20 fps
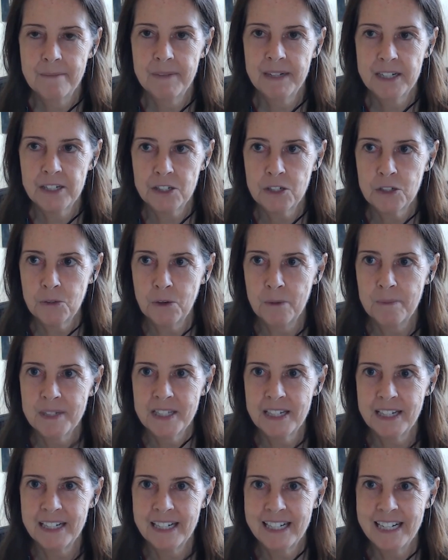Because as
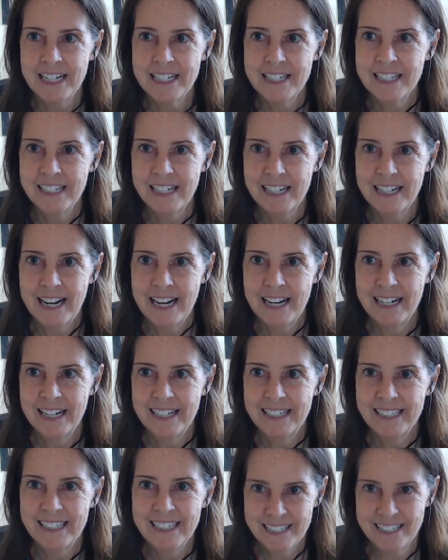Robin said, it isn't
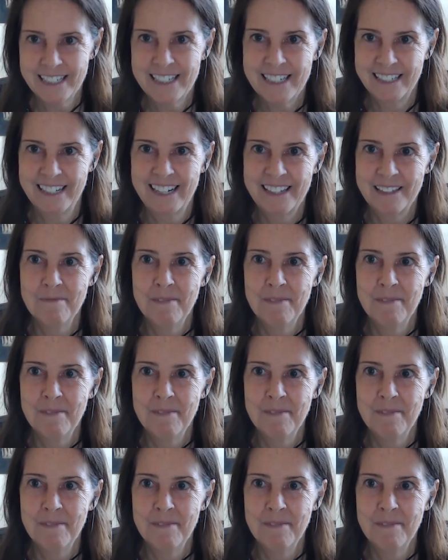actually